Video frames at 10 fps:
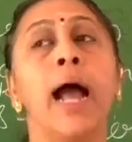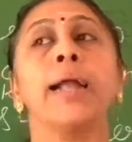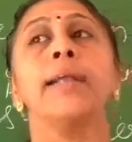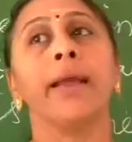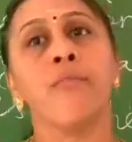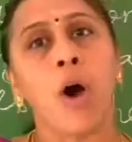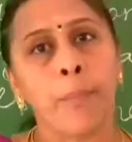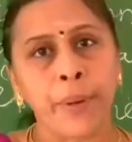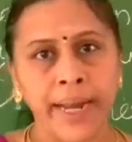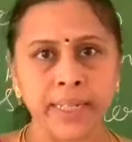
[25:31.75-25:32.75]
and
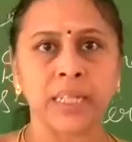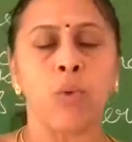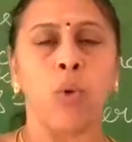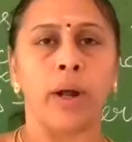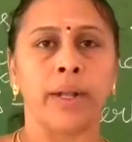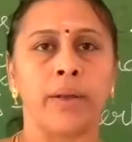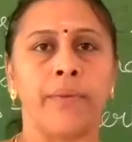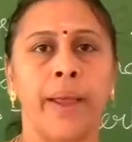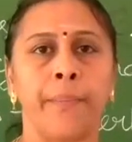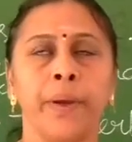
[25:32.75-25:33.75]
evaporates the water
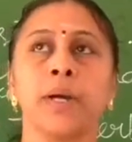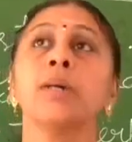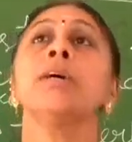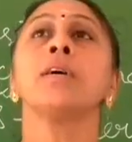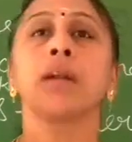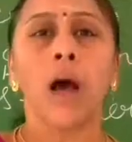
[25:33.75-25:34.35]
vapor.